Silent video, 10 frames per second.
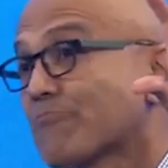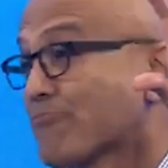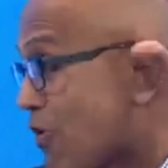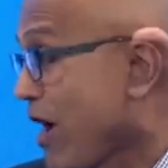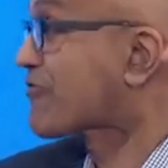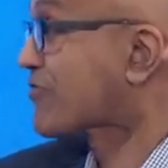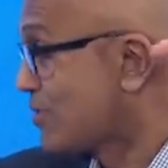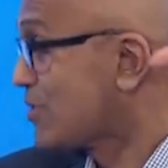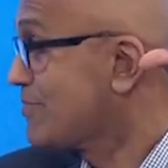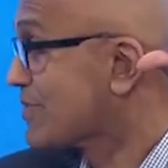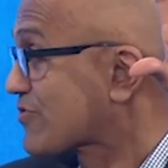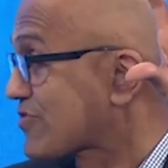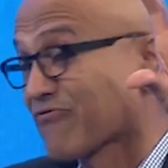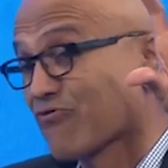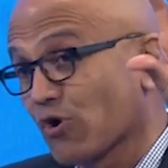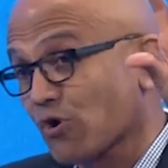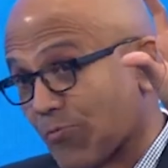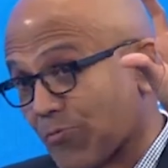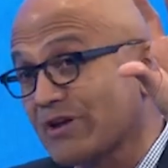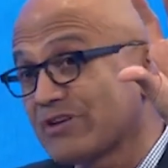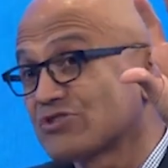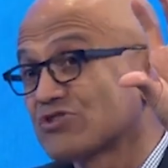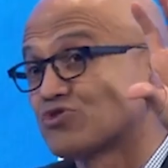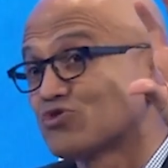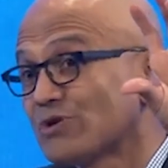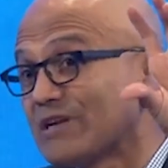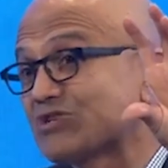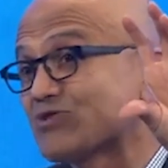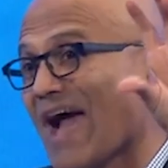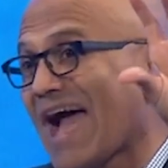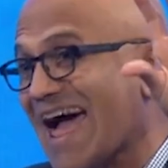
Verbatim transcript: being profitable, because after all, corporations do need to